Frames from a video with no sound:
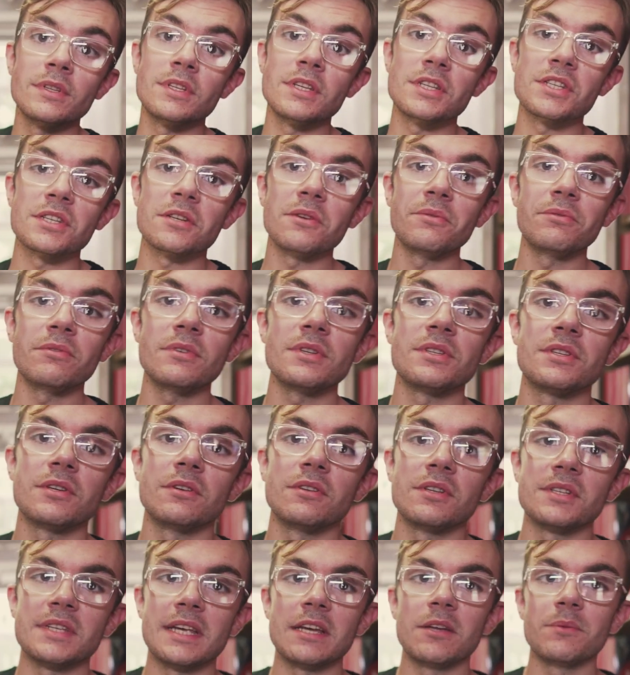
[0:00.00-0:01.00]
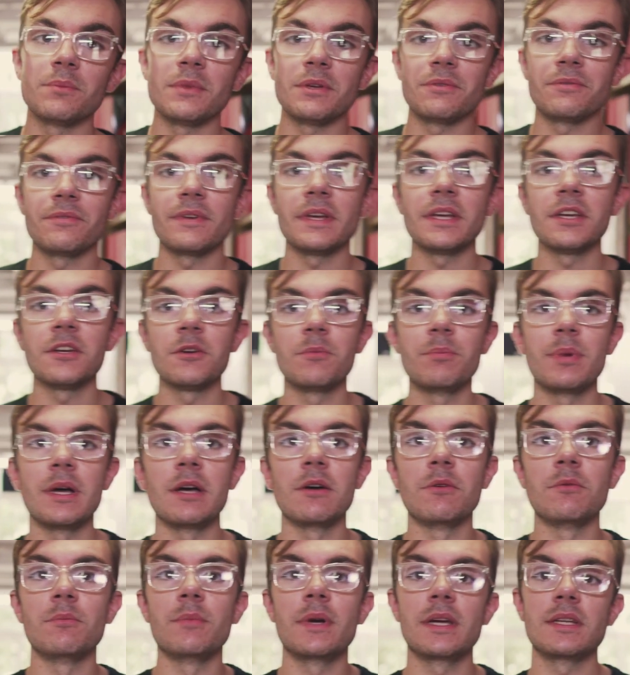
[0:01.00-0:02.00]
Discovery tool has helped me think
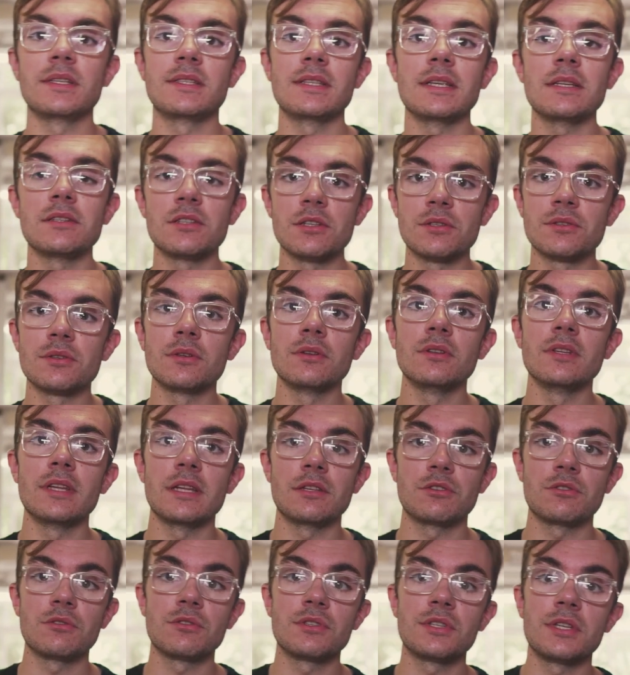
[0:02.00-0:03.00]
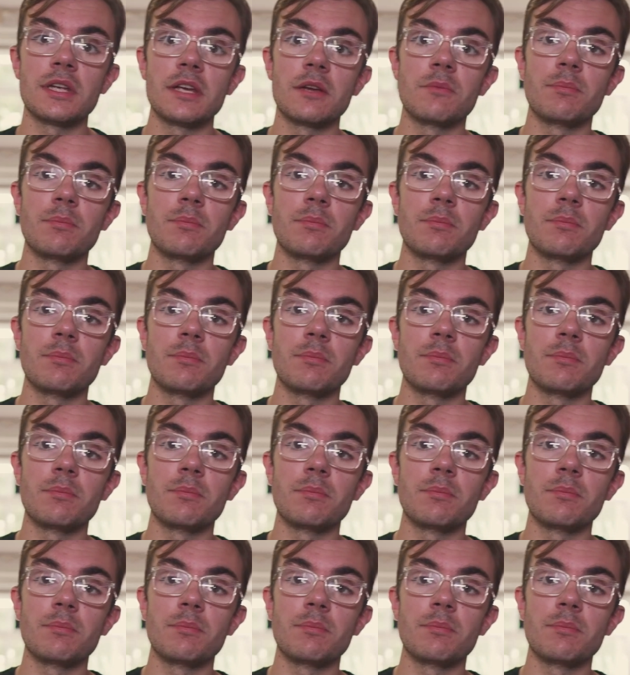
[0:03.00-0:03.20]
about my digital literacy